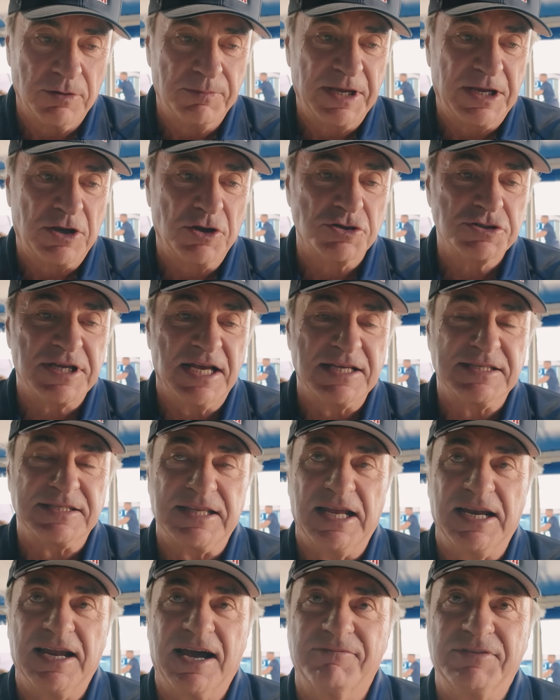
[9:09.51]
because I
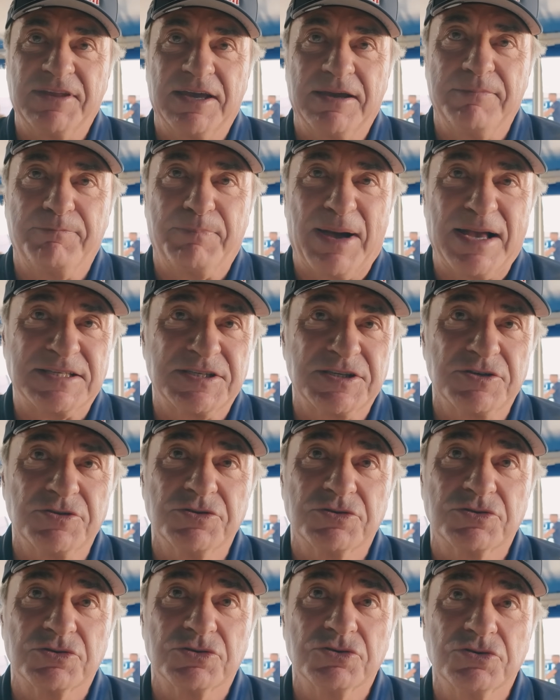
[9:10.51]
still have the
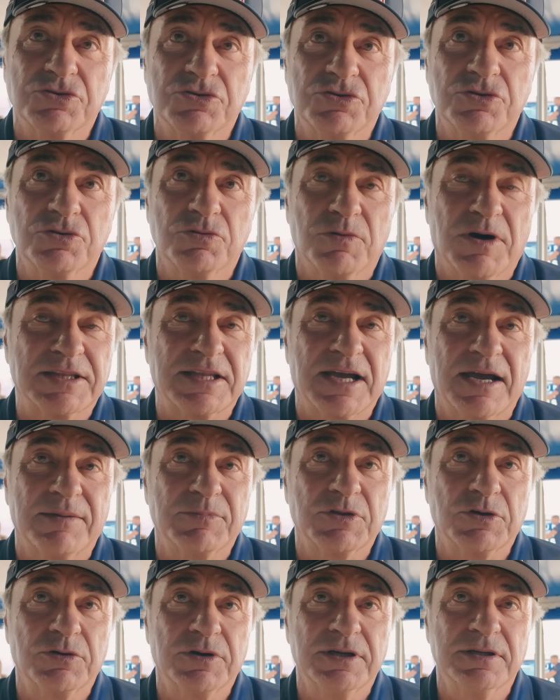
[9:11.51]
passion to do what
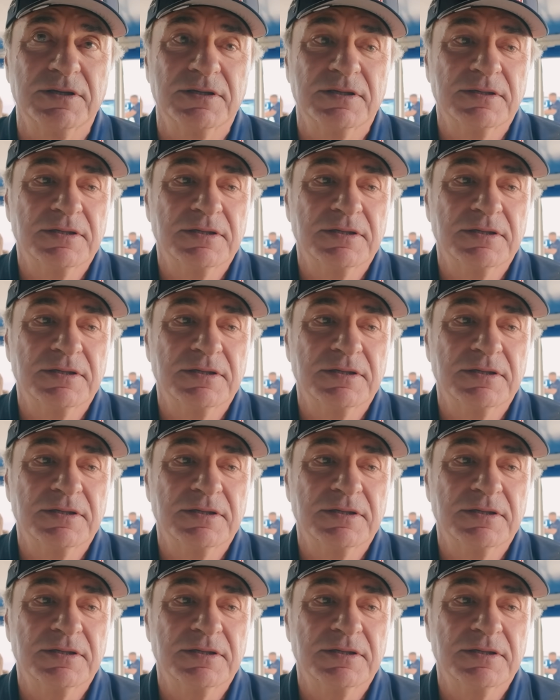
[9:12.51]
I'm doing.